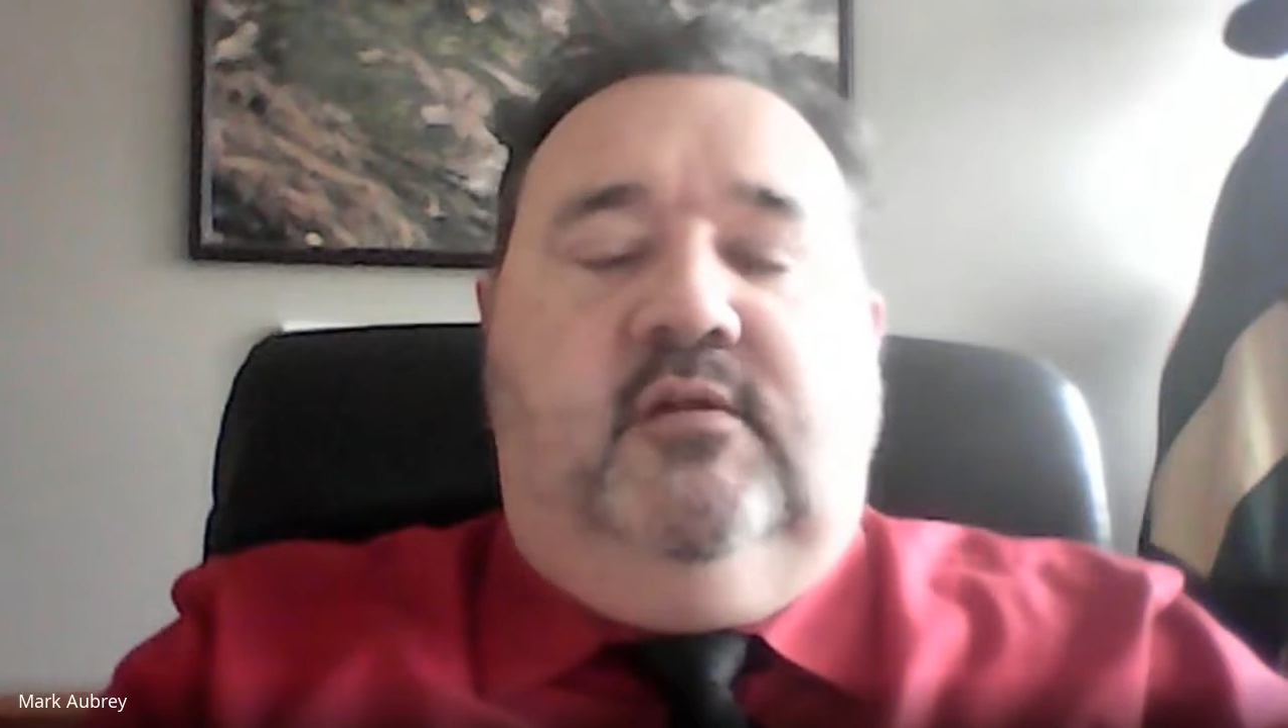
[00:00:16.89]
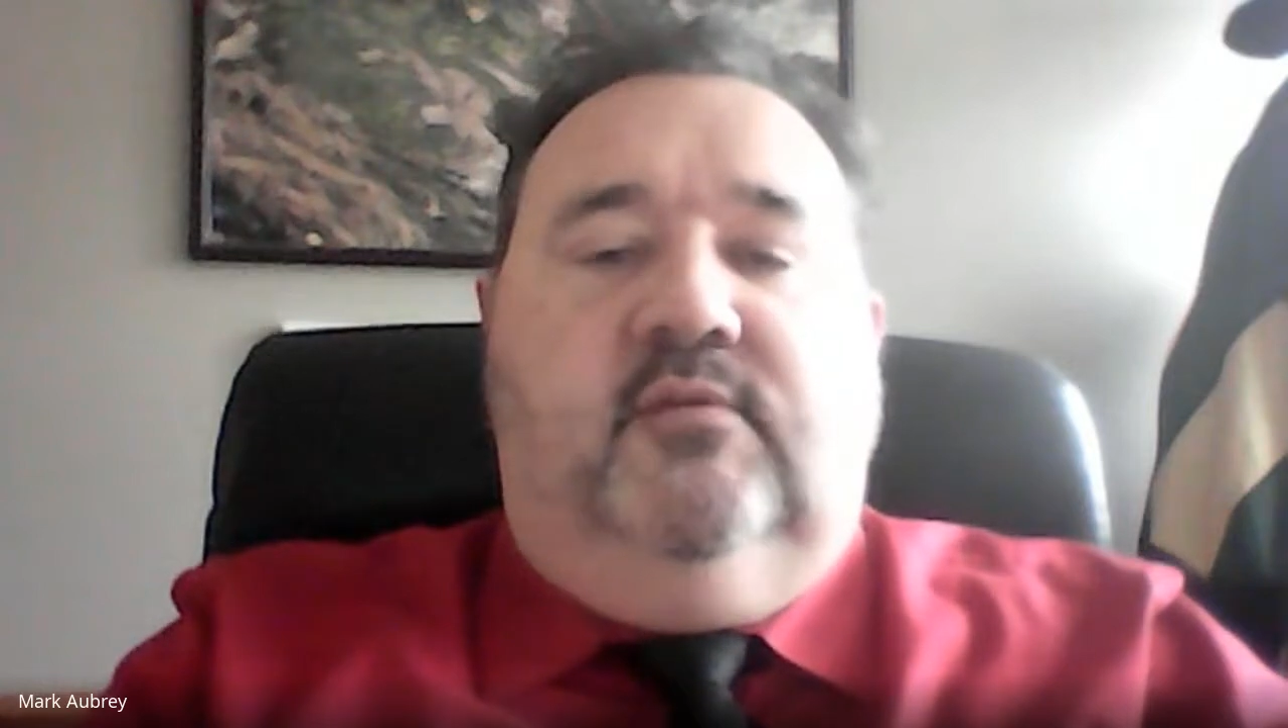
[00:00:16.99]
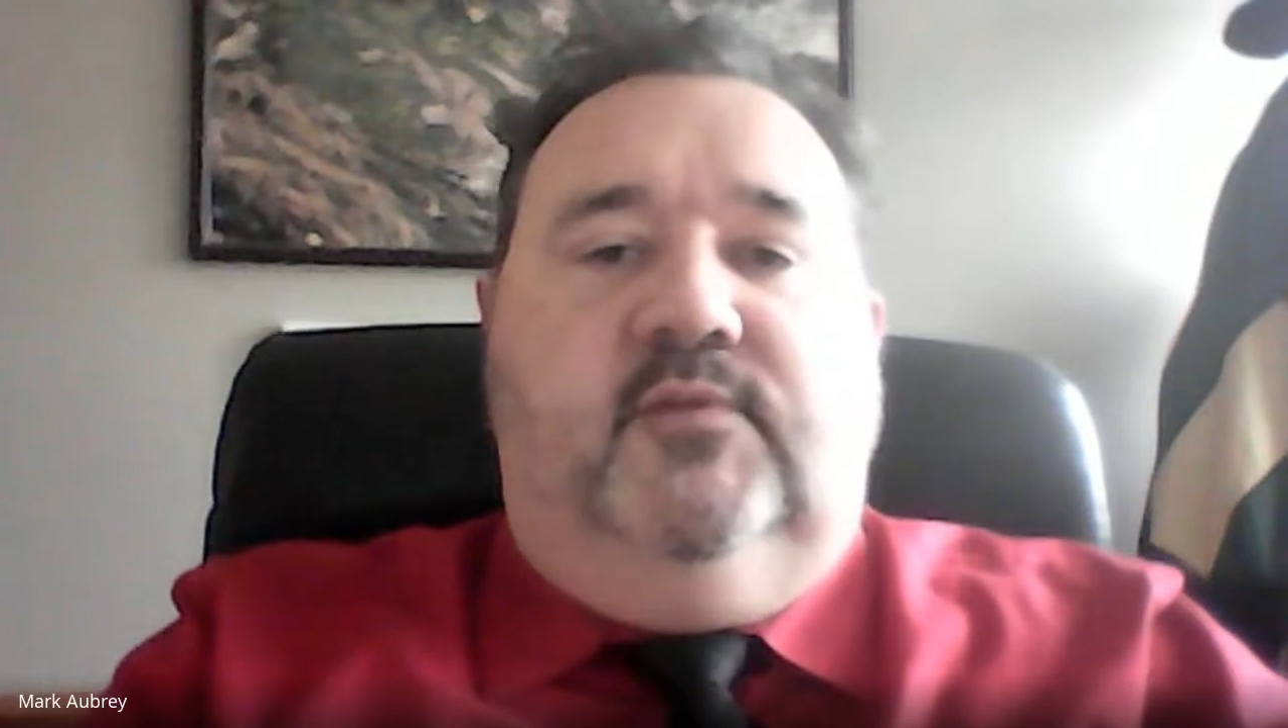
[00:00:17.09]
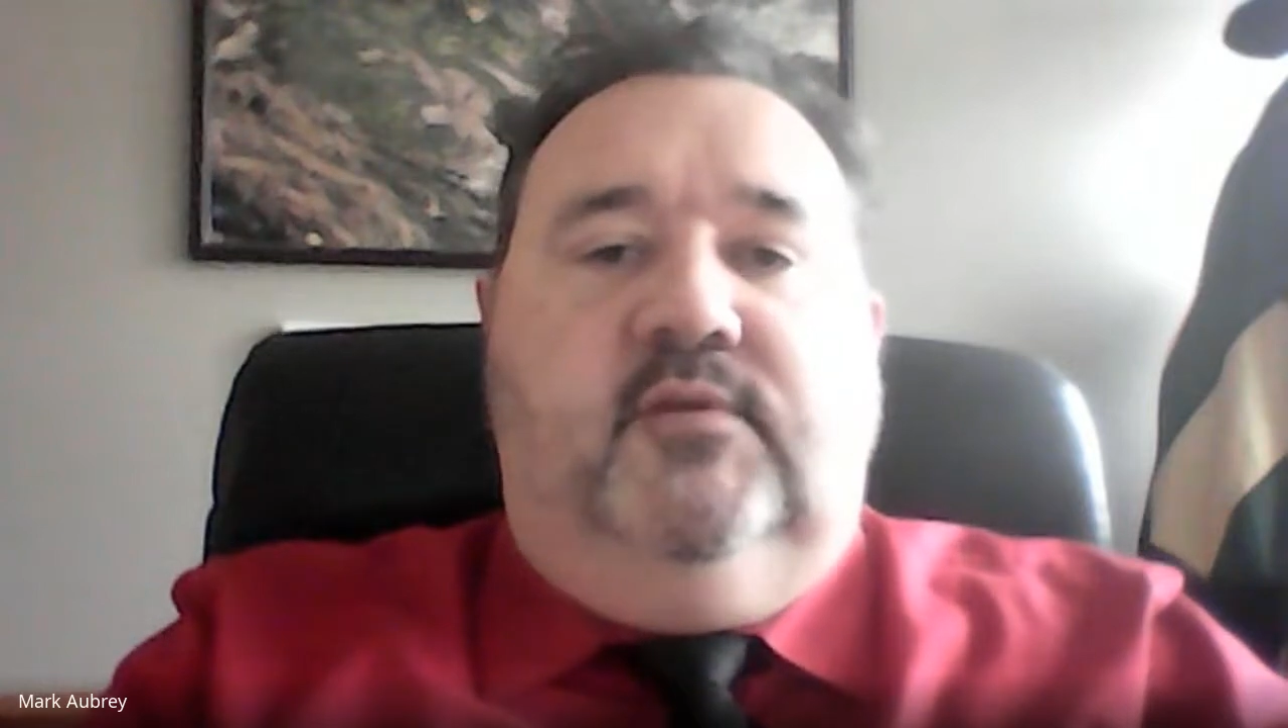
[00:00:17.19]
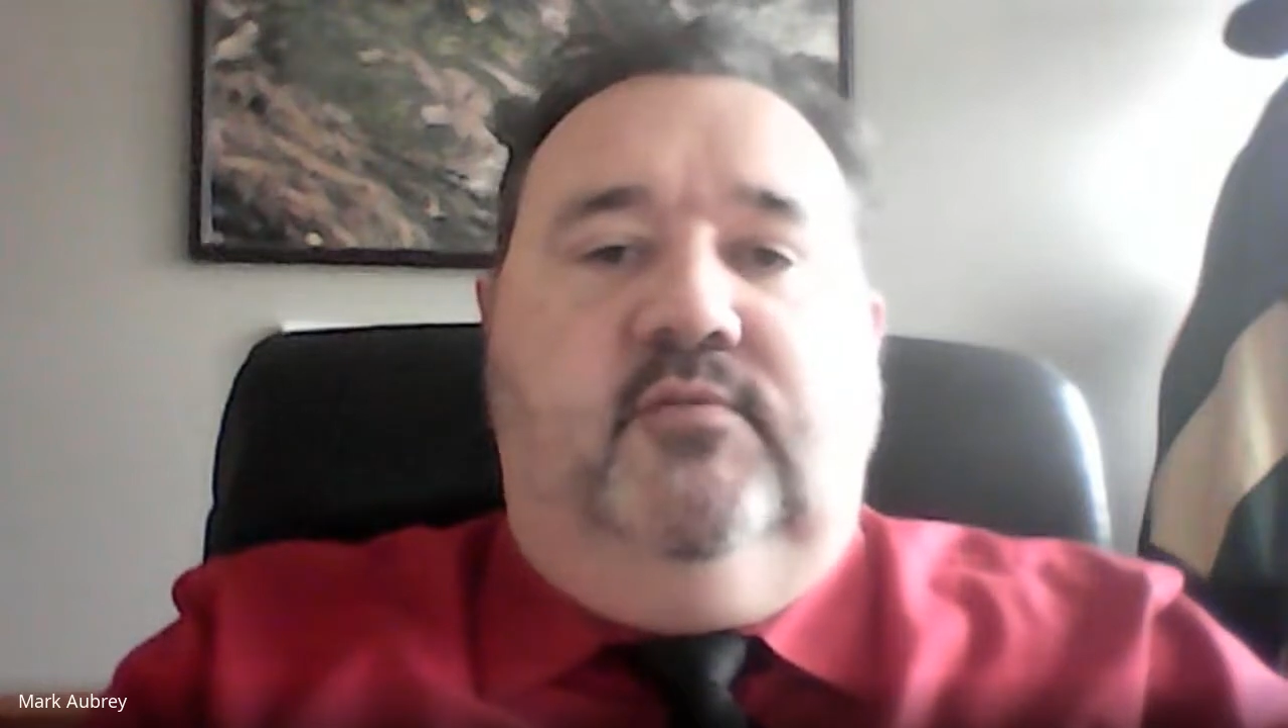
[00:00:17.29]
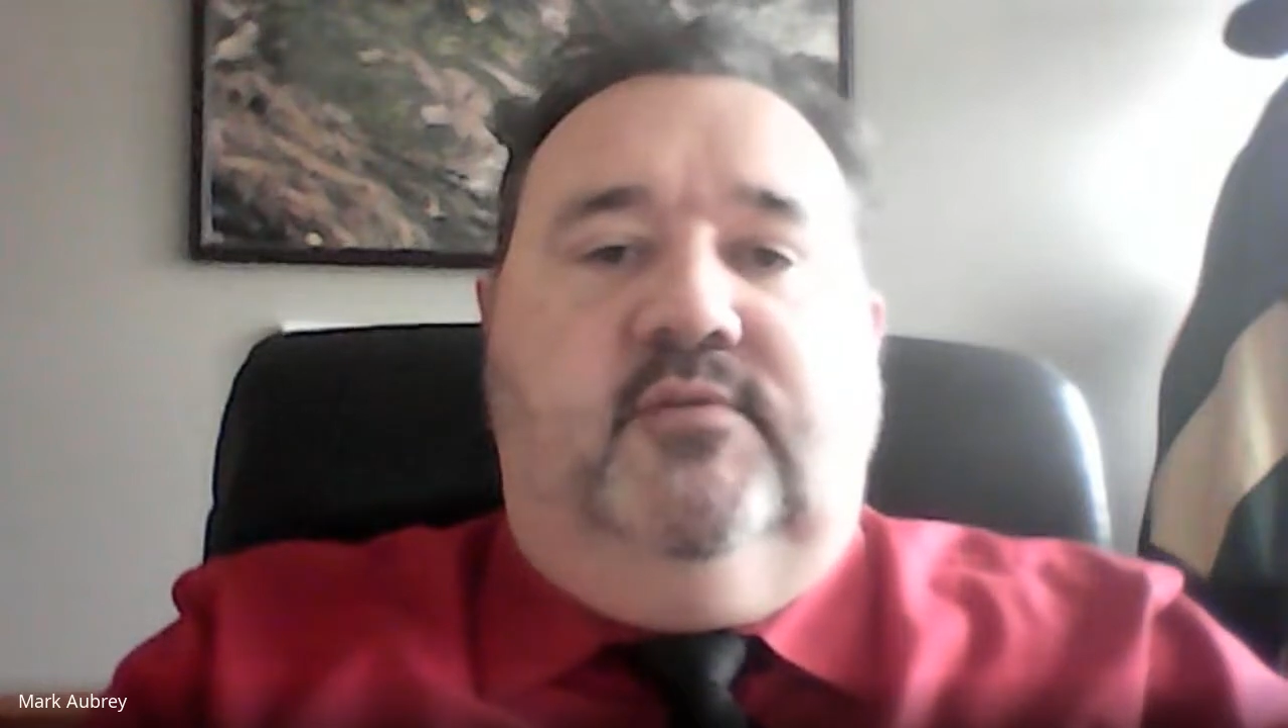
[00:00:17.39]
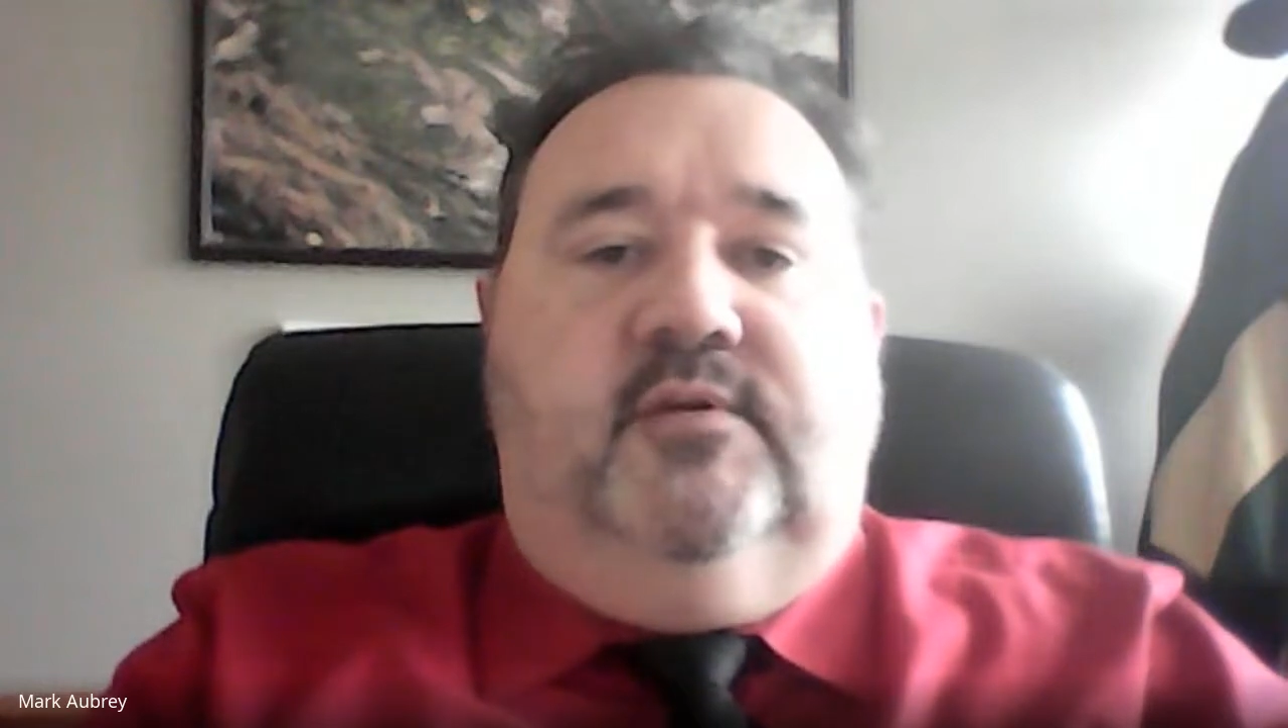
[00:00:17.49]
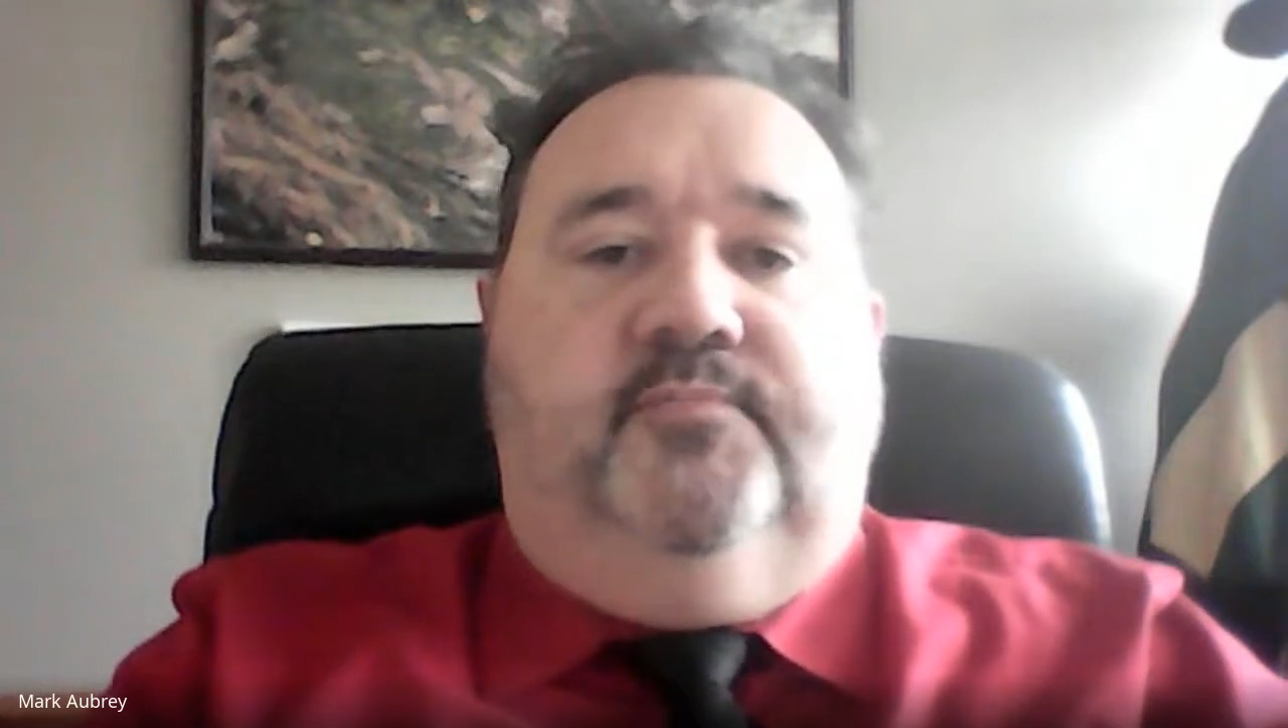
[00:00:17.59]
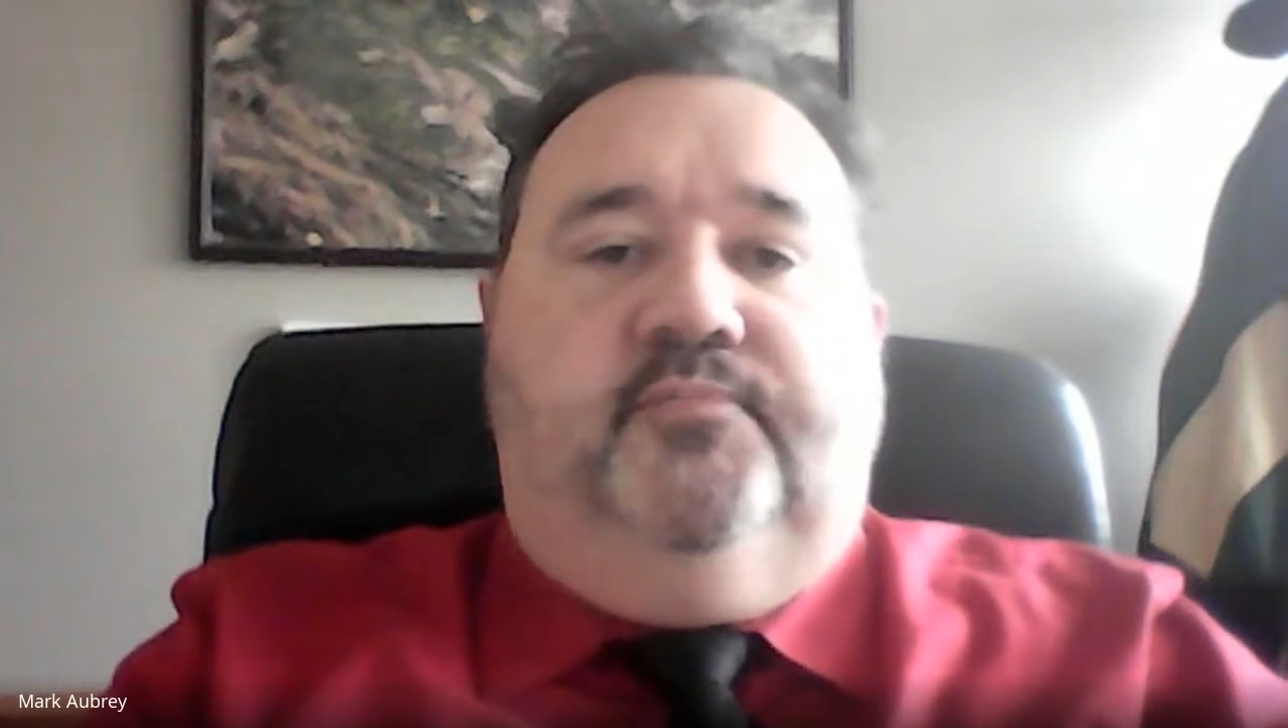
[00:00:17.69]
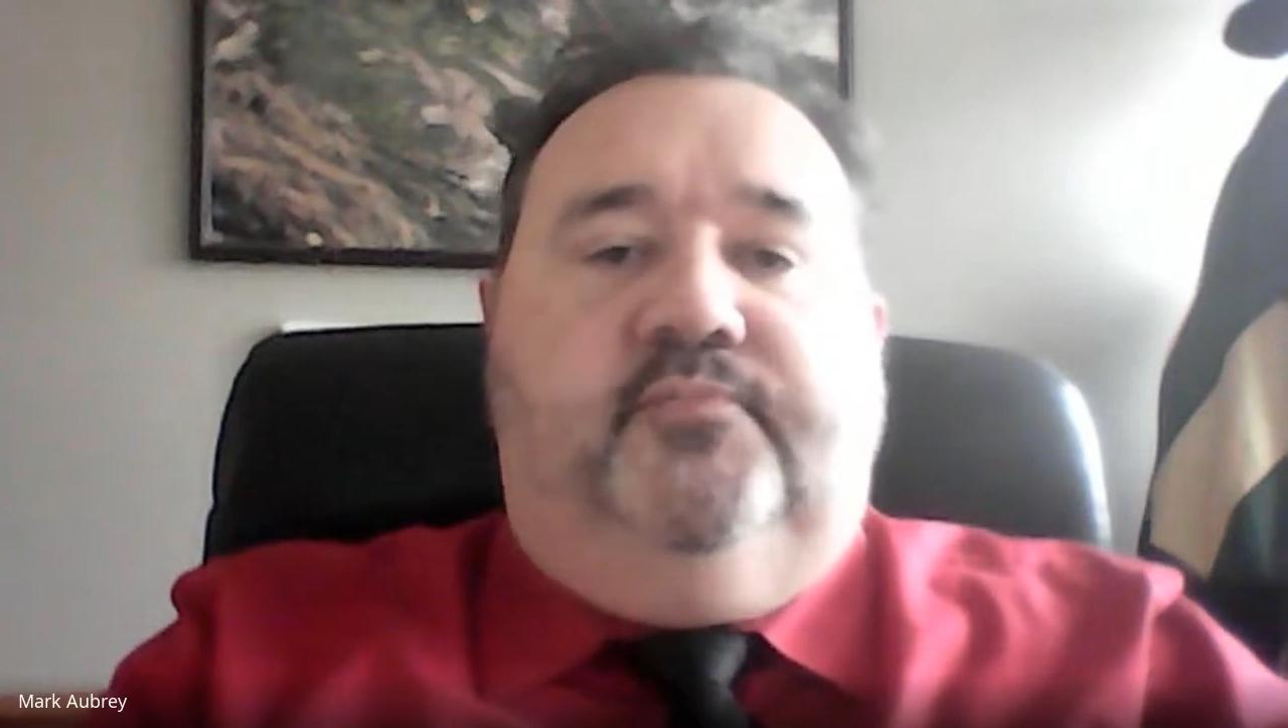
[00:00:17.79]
confusing.